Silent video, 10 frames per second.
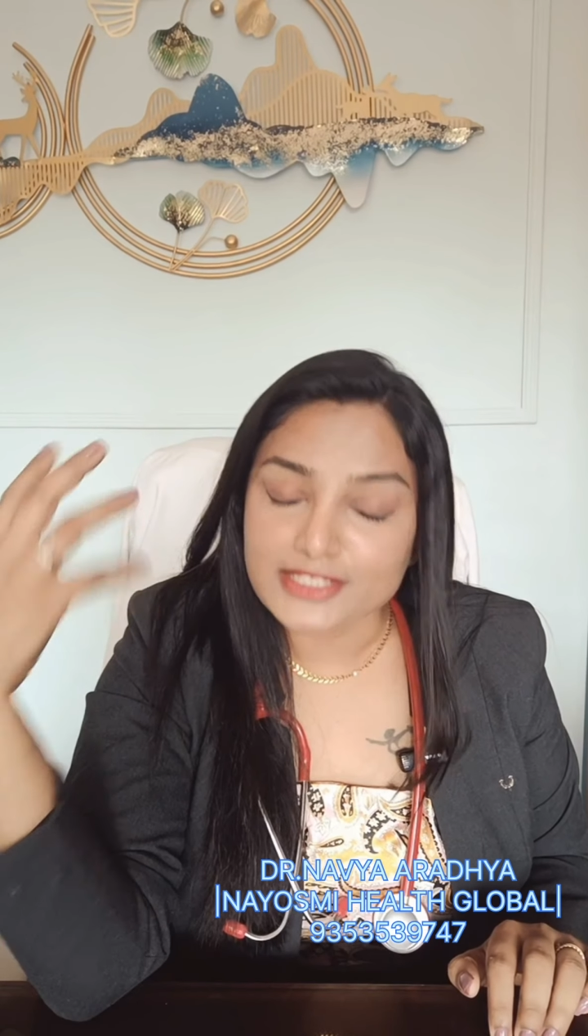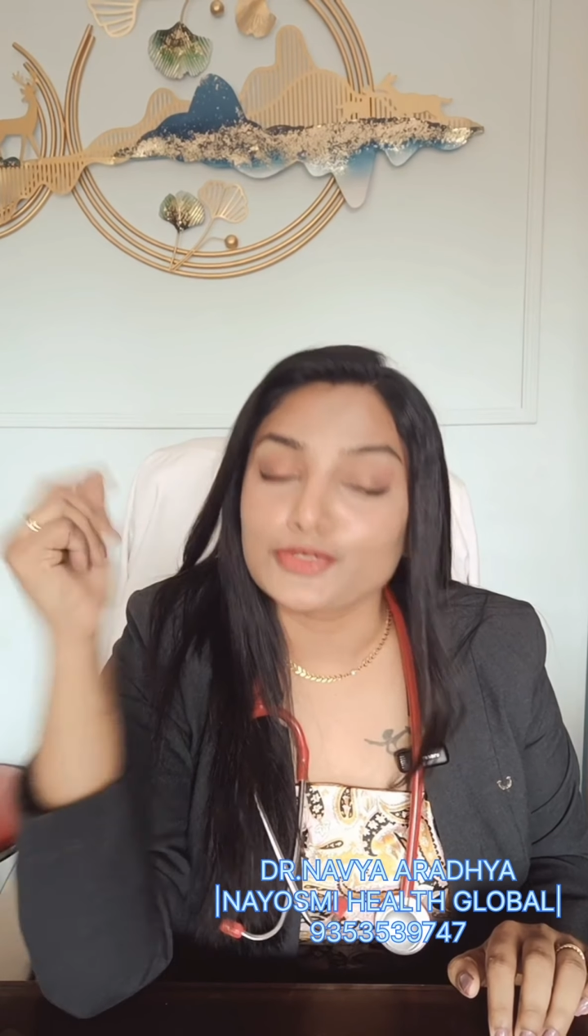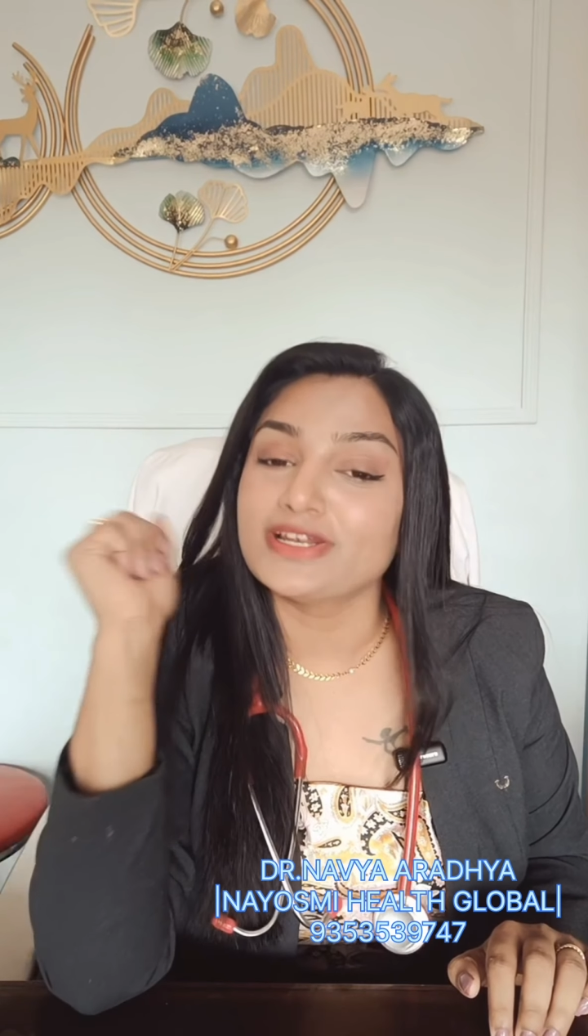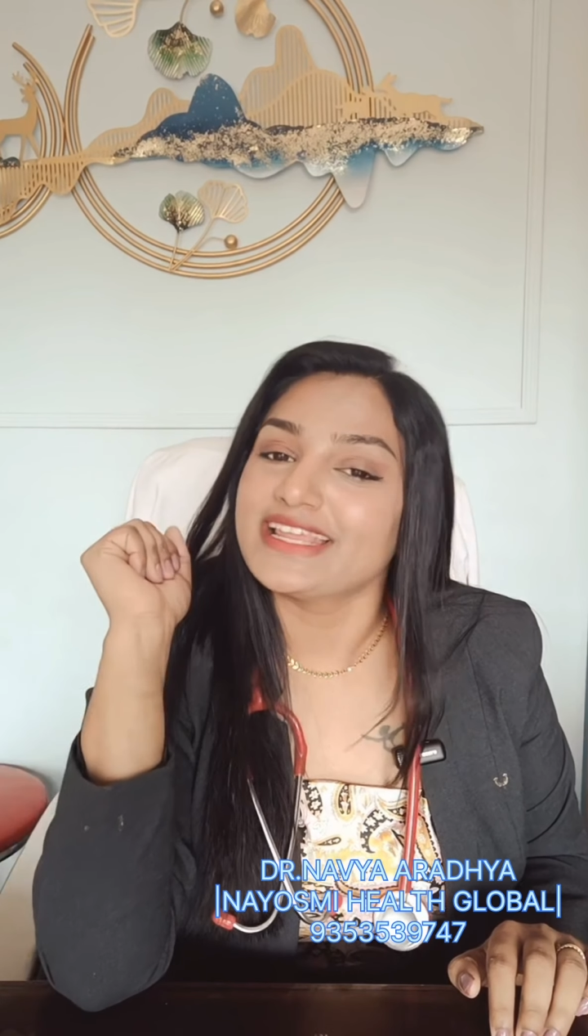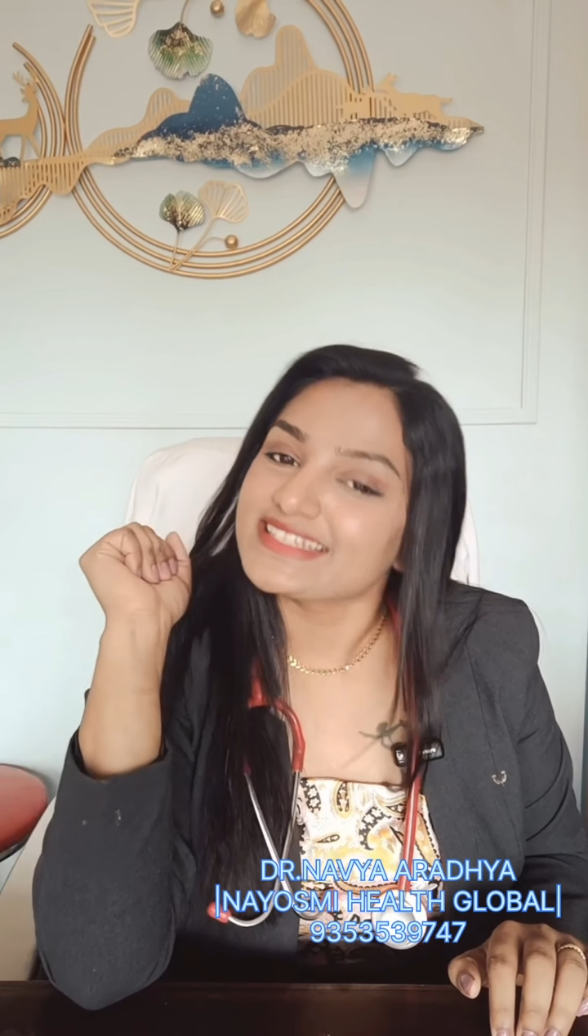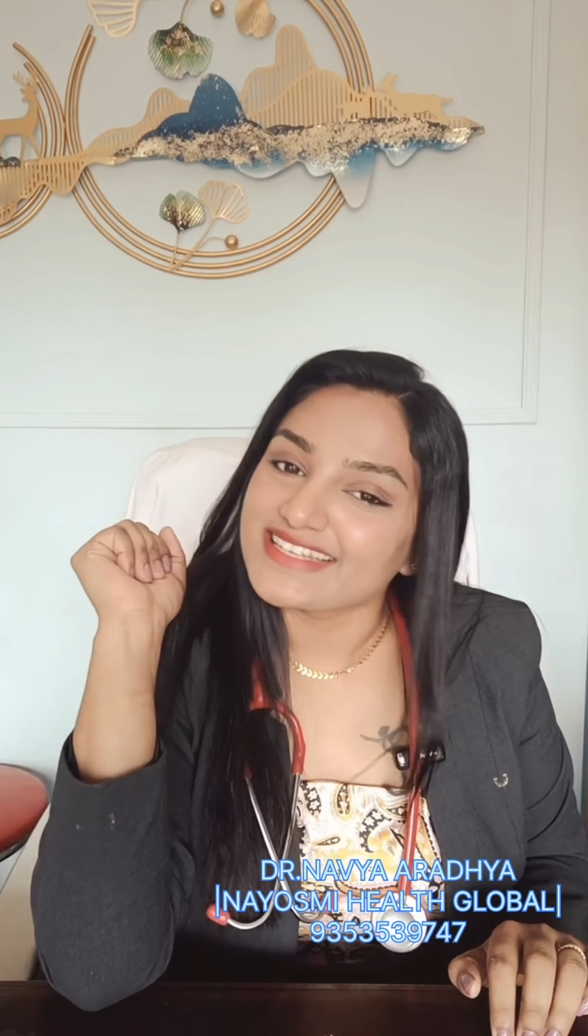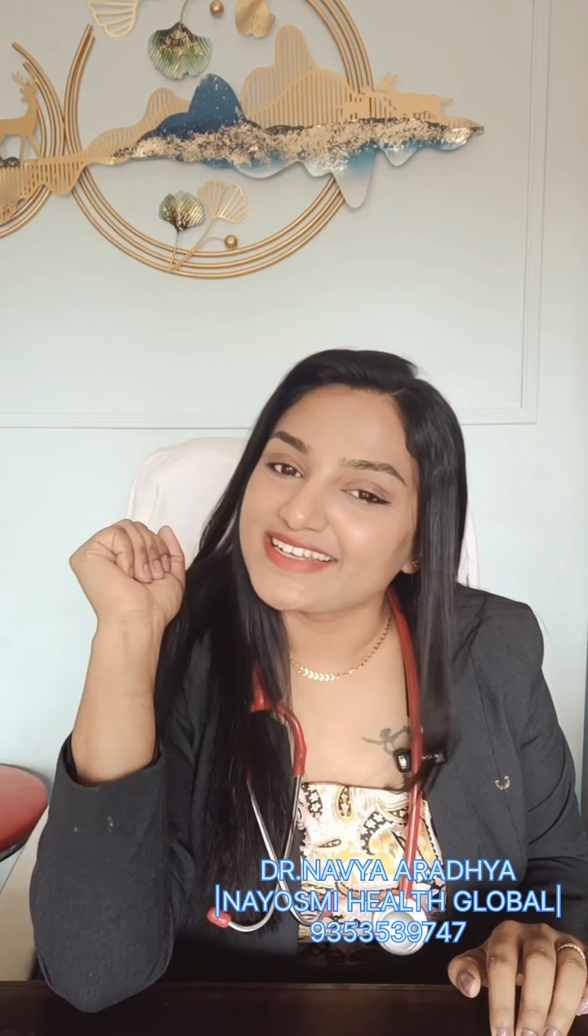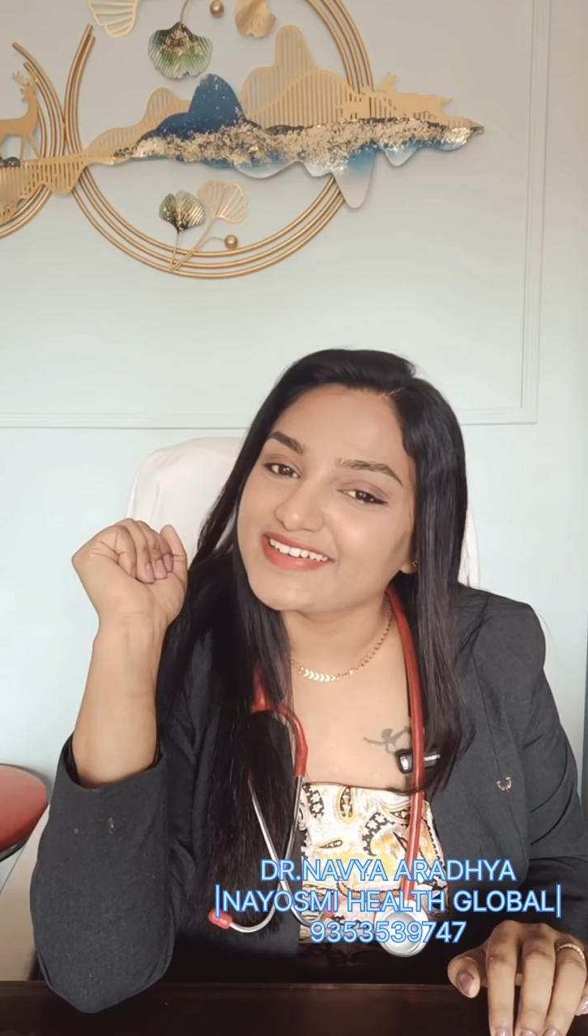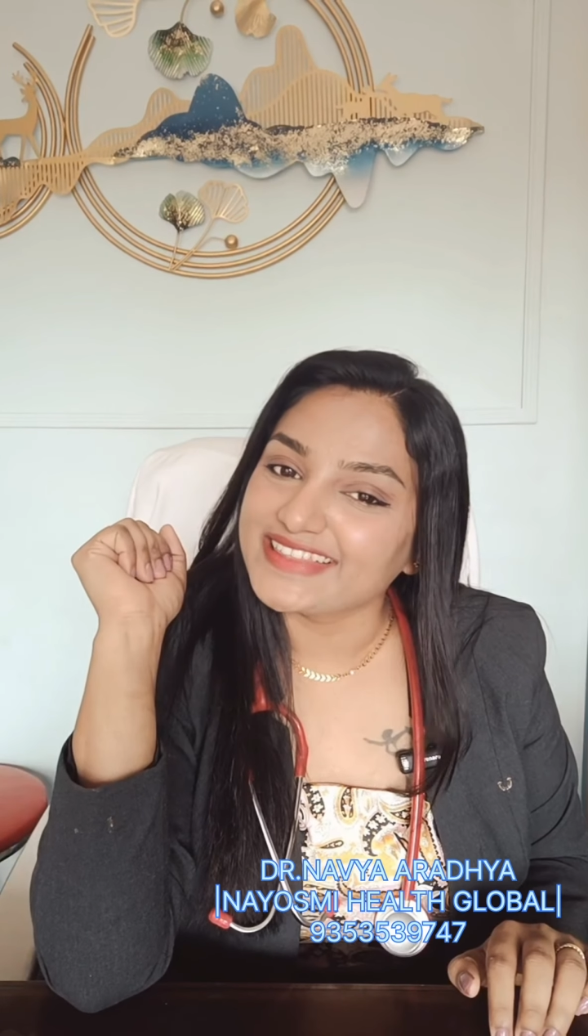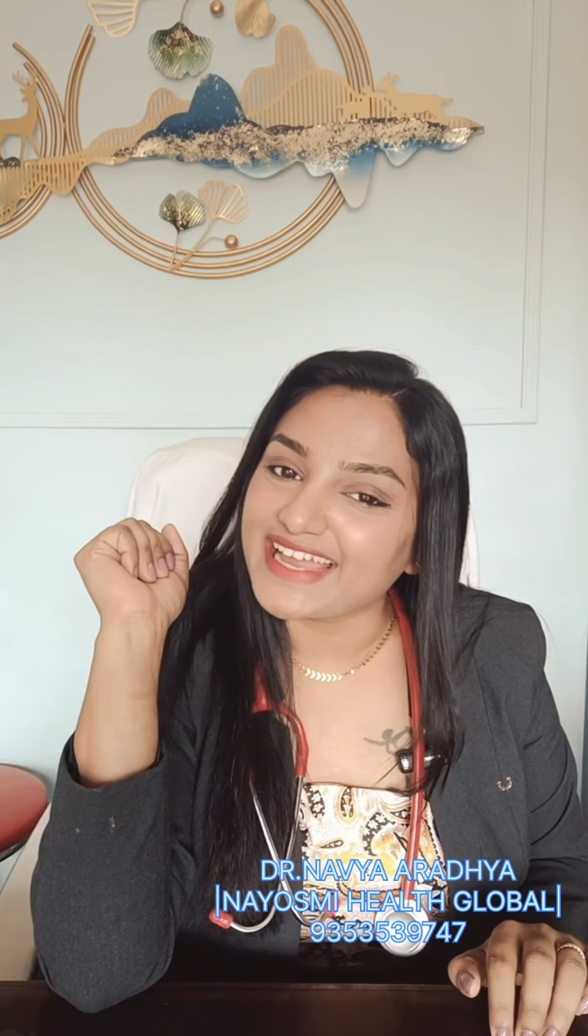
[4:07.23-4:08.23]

So let's learn